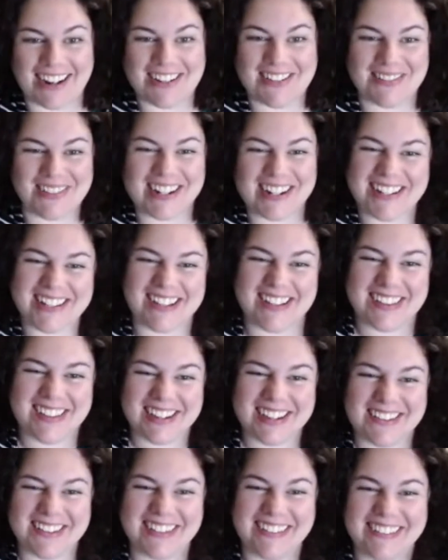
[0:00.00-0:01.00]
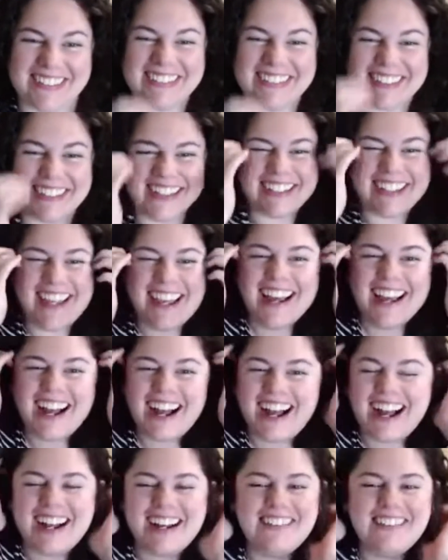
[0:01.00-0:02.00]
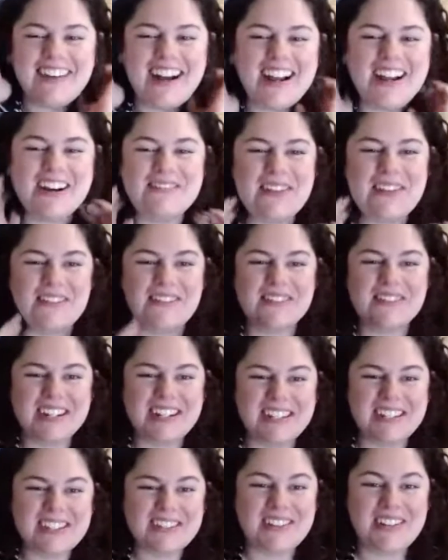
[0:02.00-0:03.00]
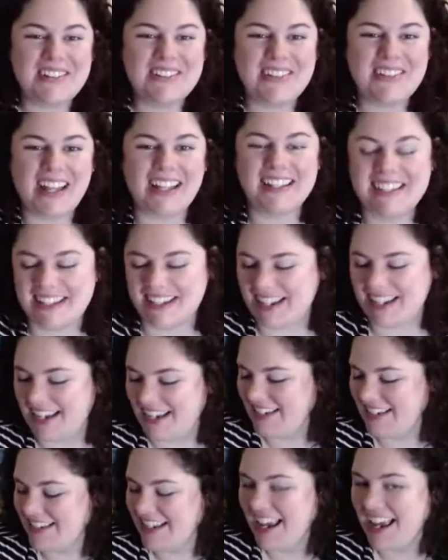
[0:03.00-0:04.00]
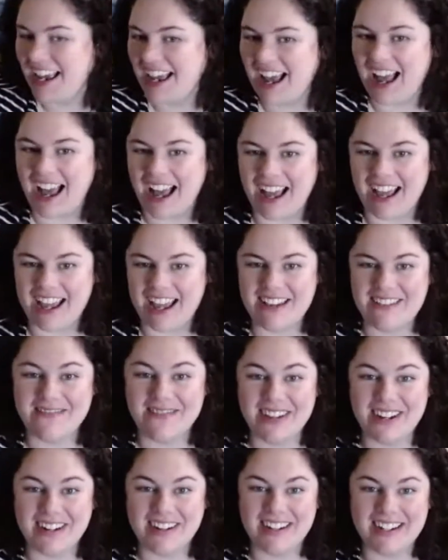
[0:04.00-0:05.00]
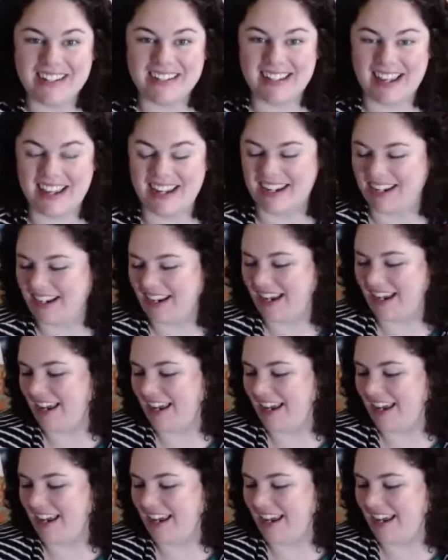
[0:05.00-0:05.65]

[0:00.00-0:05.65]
I was putting something away real quick. Um, I hope everybody's doing well tonight. I am very excited.